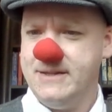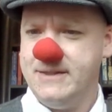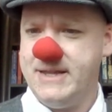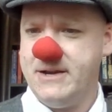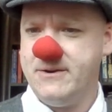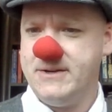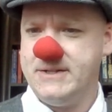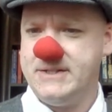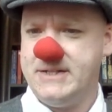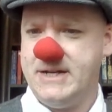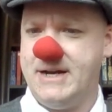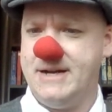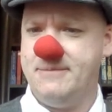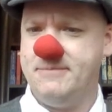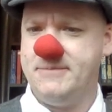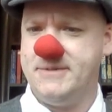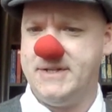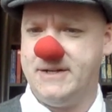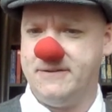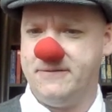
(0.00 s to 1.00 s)
There are
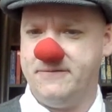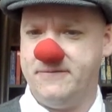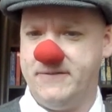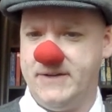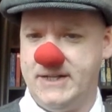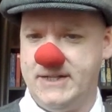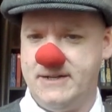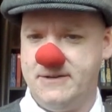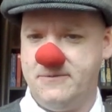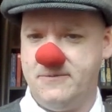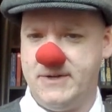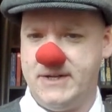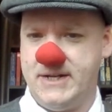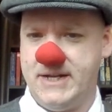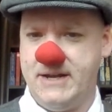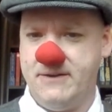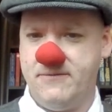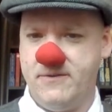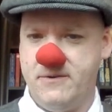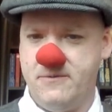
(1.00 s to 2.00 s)
times, young fella, when
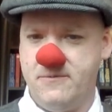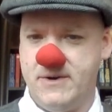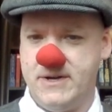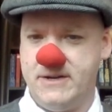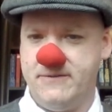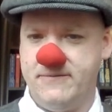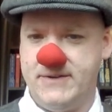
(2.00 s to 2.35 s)
every one